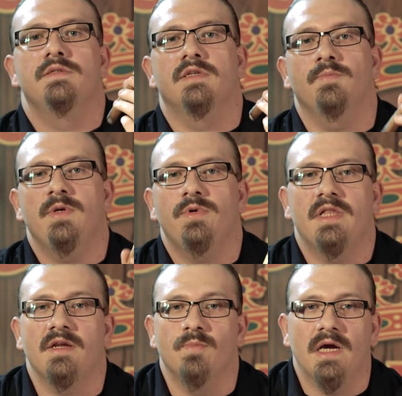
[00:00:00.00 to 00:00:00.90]
Some people
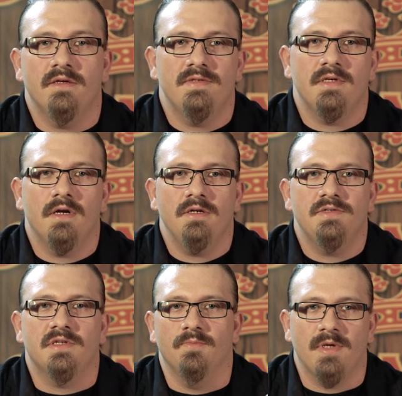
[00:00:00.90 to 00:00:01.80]
like mild
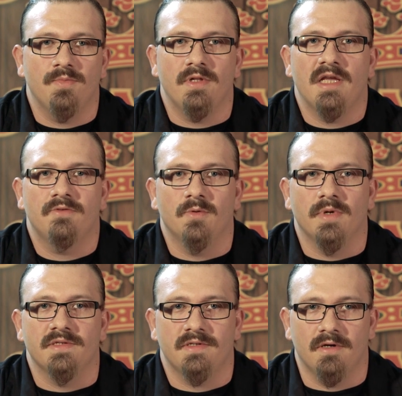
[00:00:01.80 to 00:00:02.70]
cigars, some people like
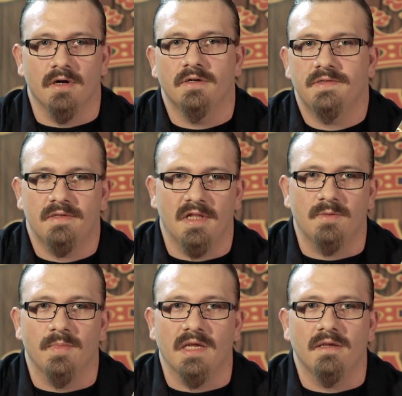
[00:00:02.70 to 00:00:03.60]
robust cigars,
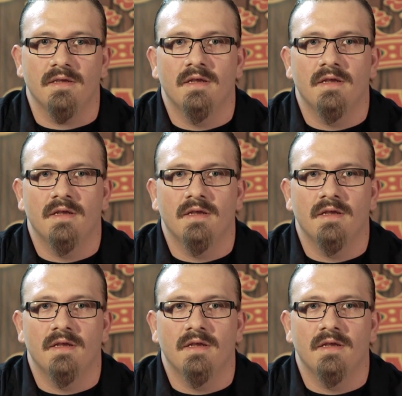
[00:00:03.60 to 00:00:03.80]
like me.